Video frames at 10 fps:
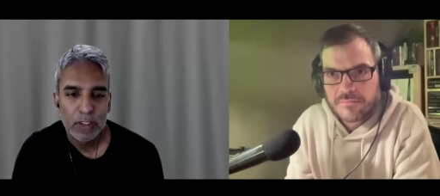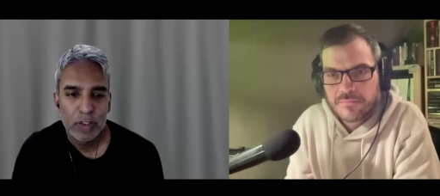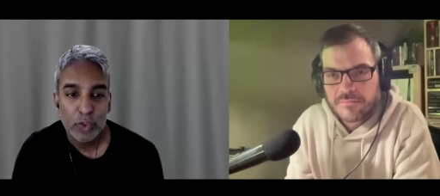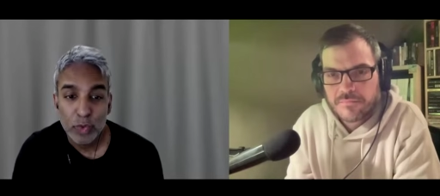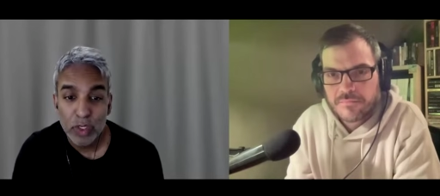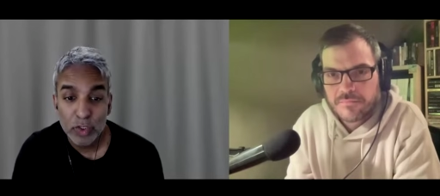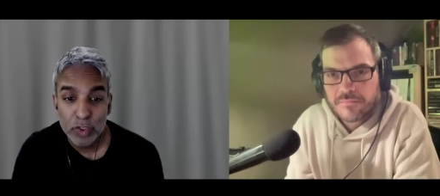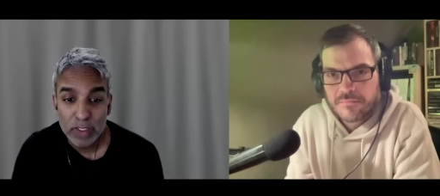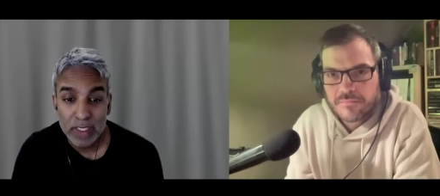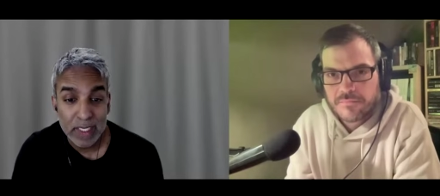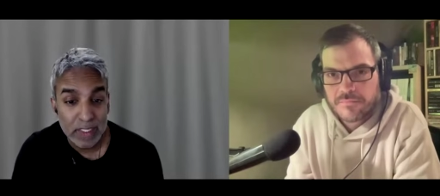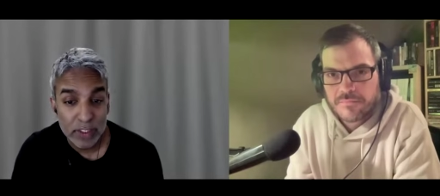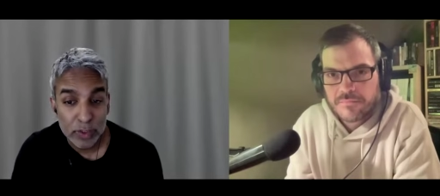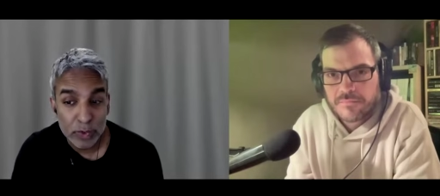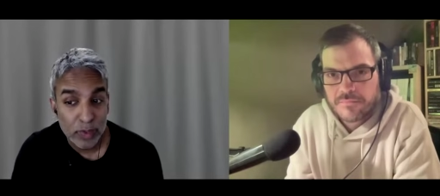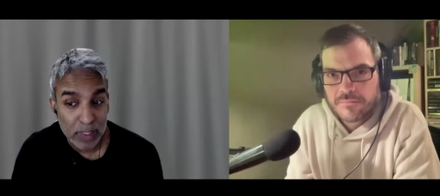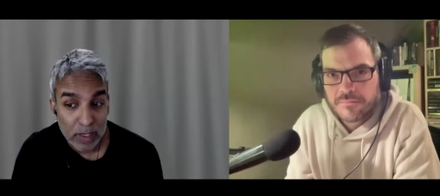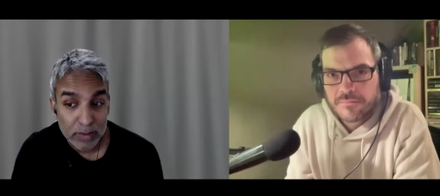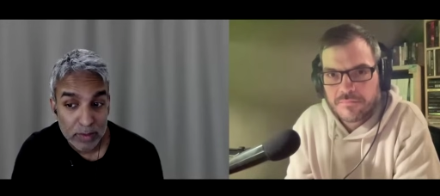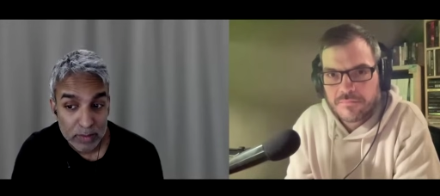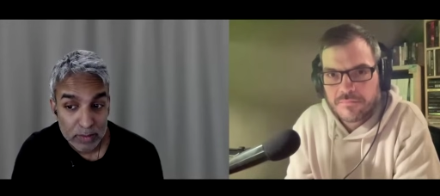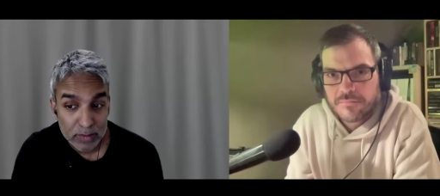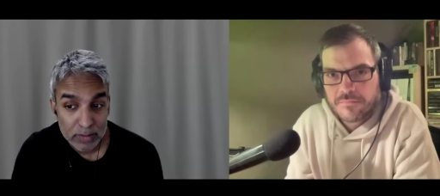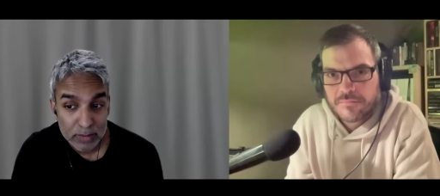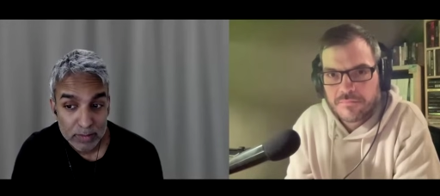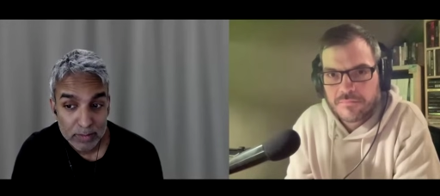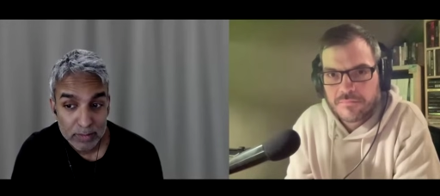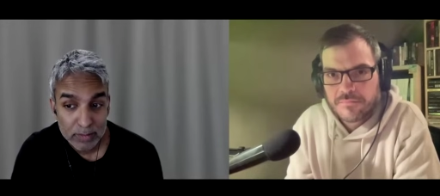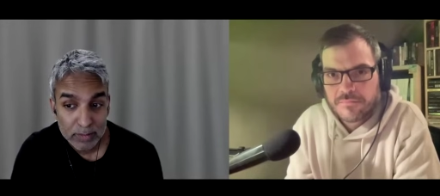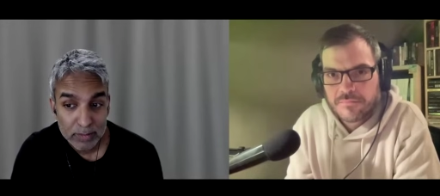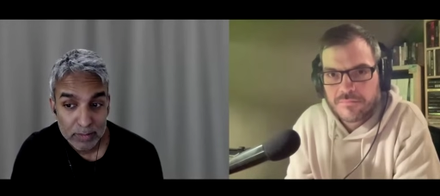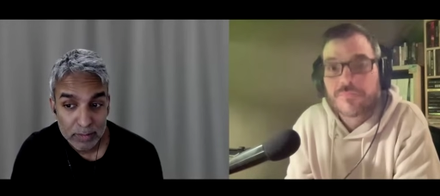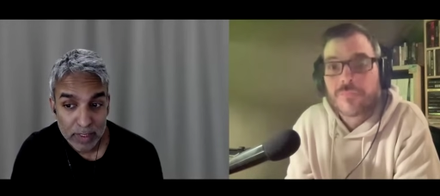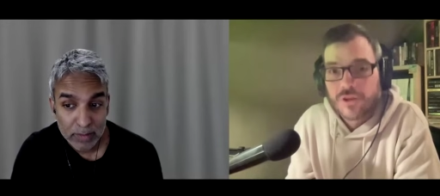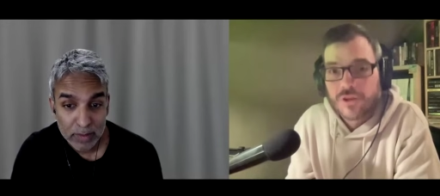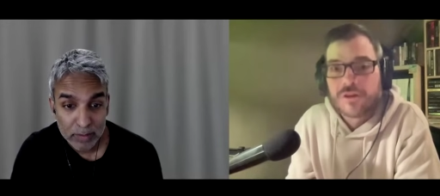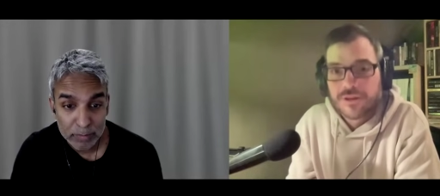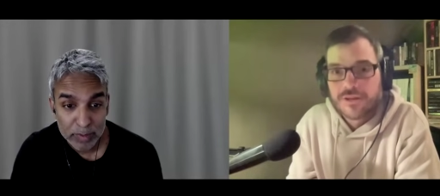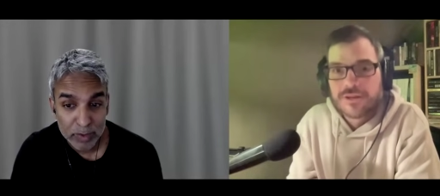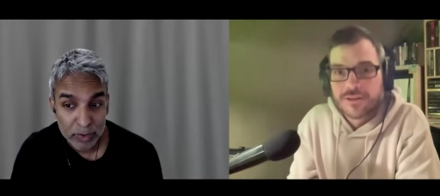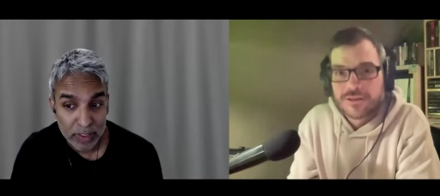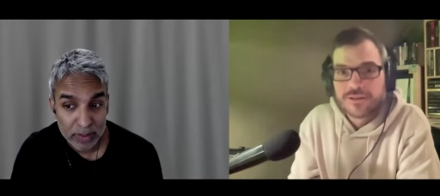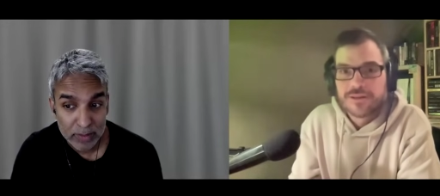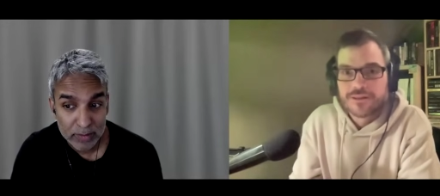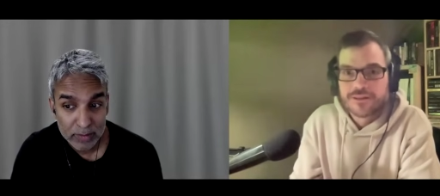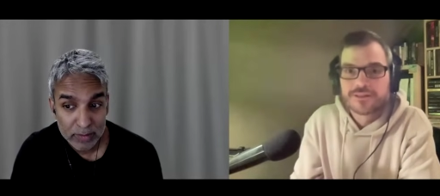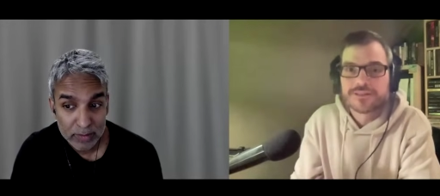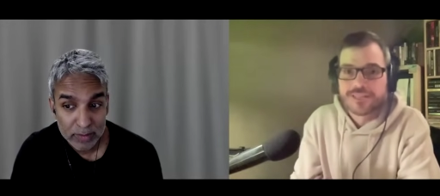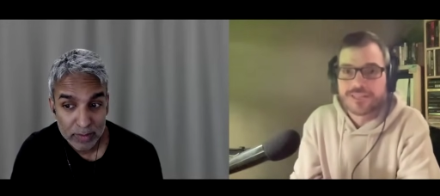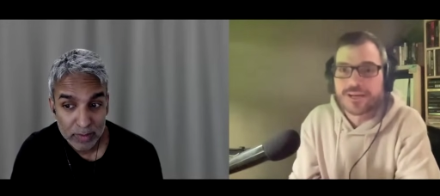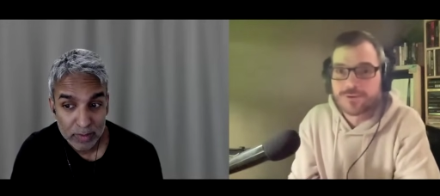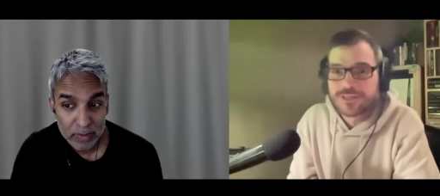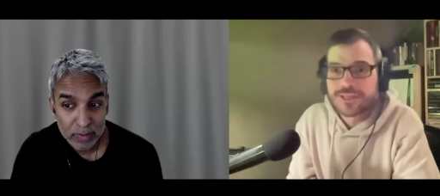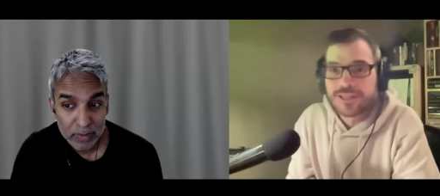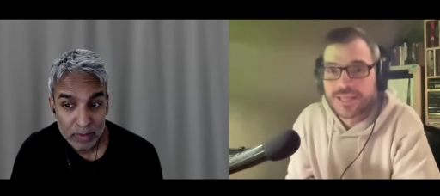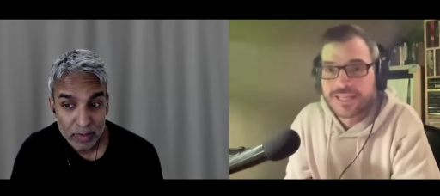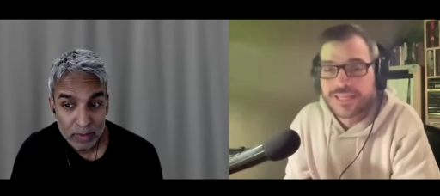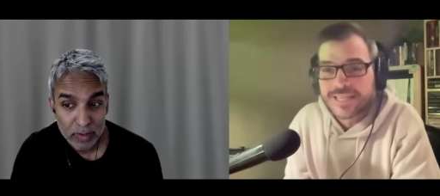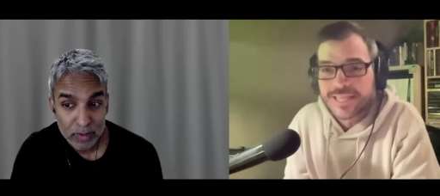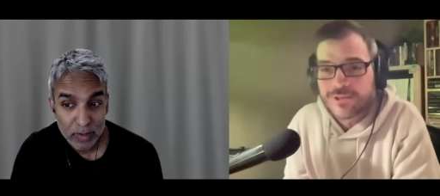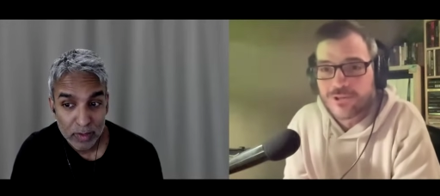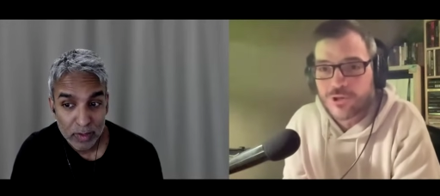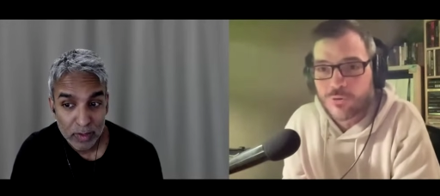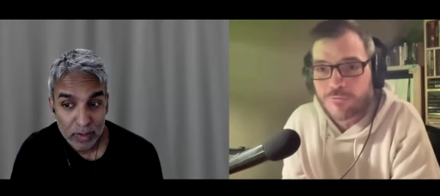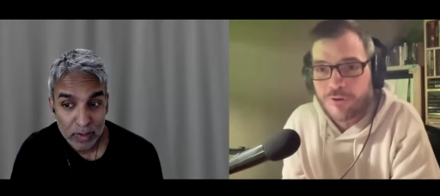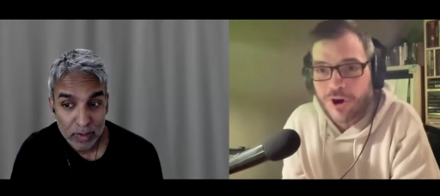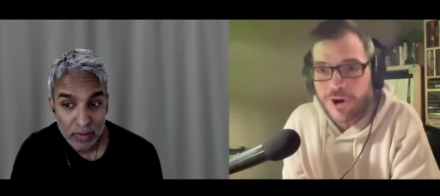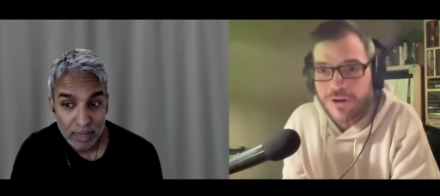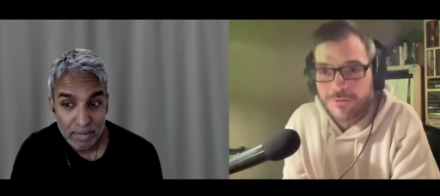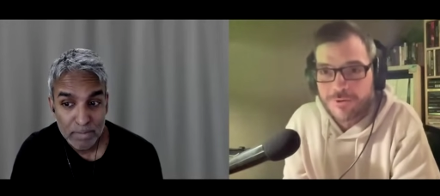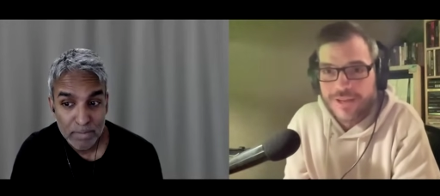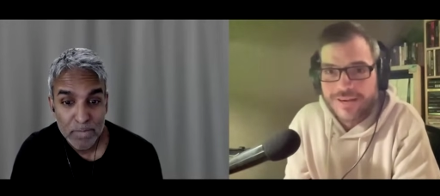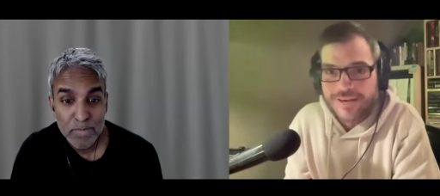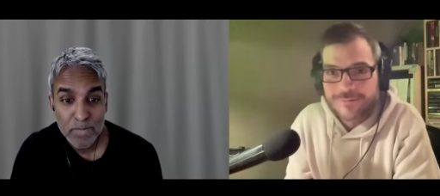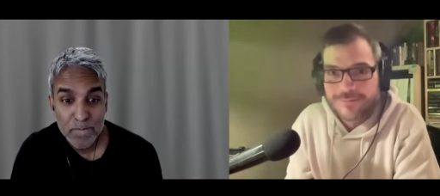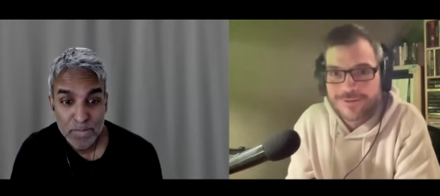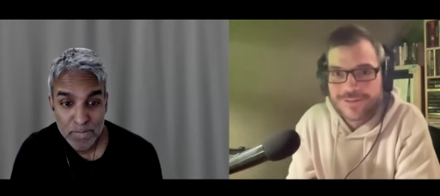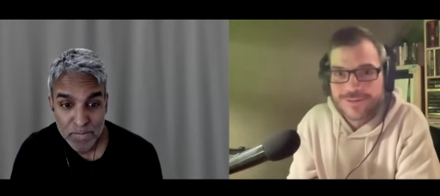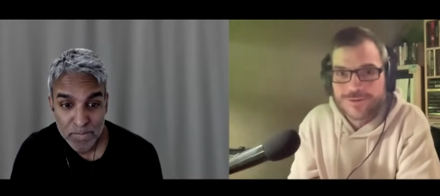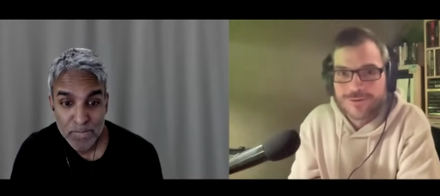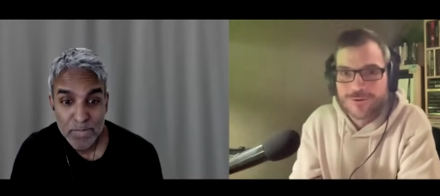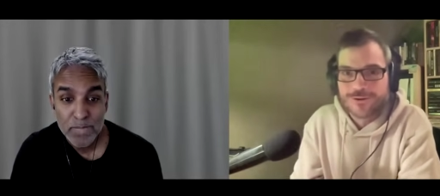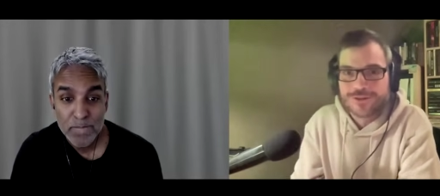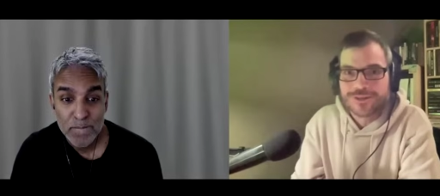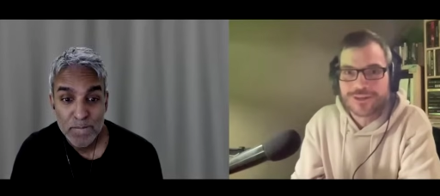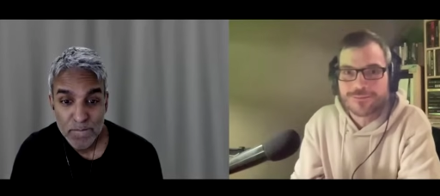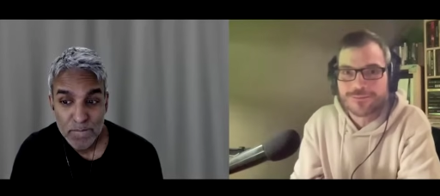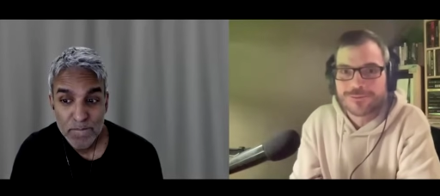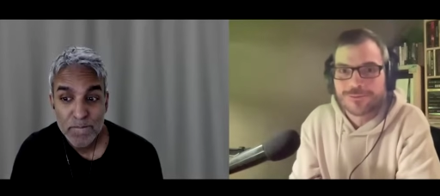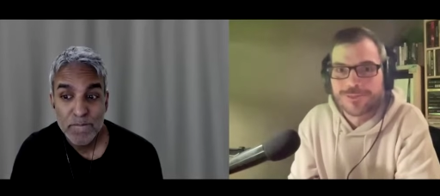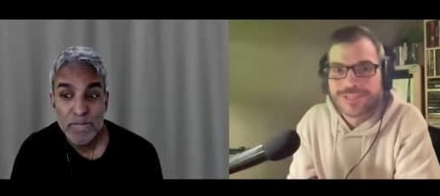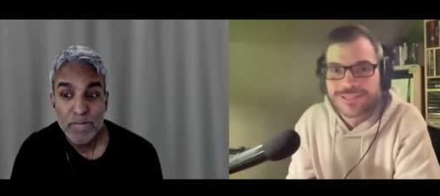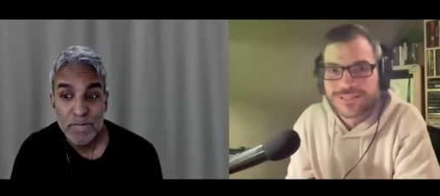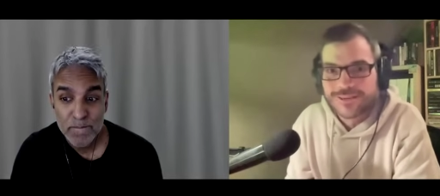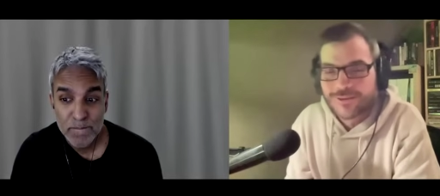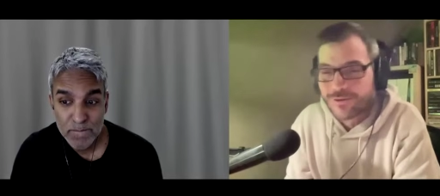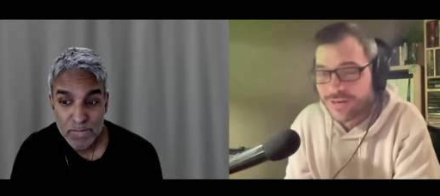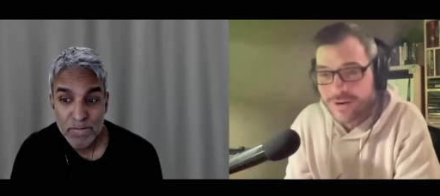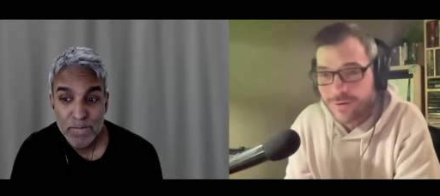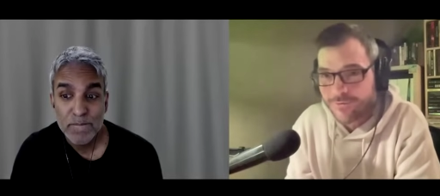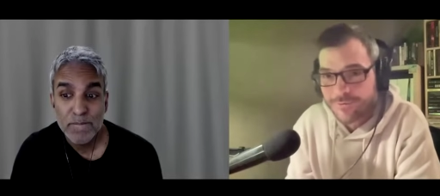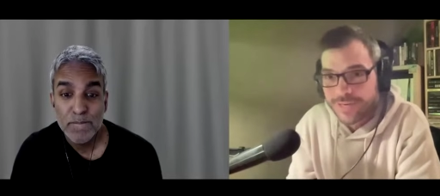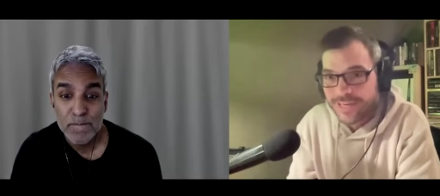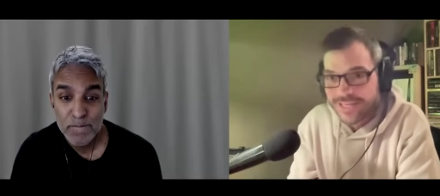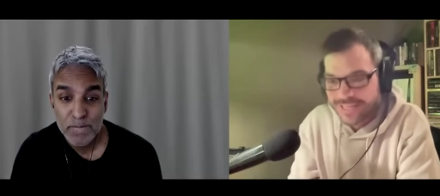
Speaker 1: two hundred and eighty two thousand men have been trained
Speaker 2: See, that was the thing. He said so far with that number that you quoted a couple weeks ago or however many